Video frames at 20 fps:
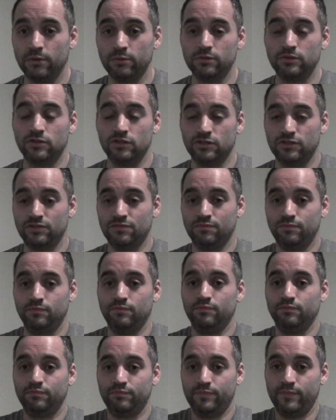It was just
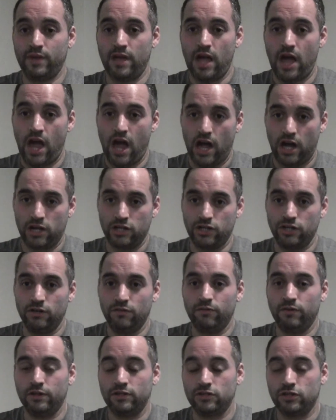action
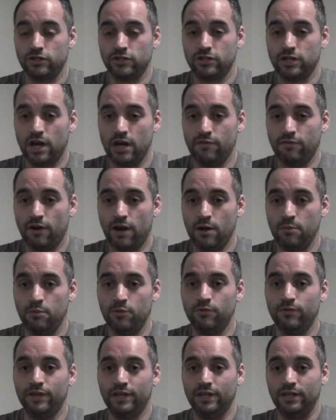adventure sci-fi
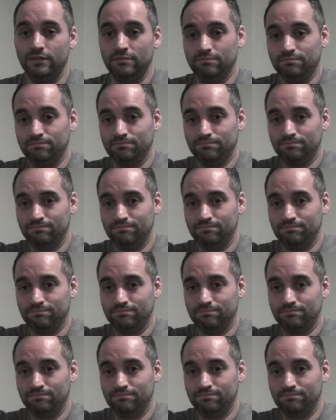movie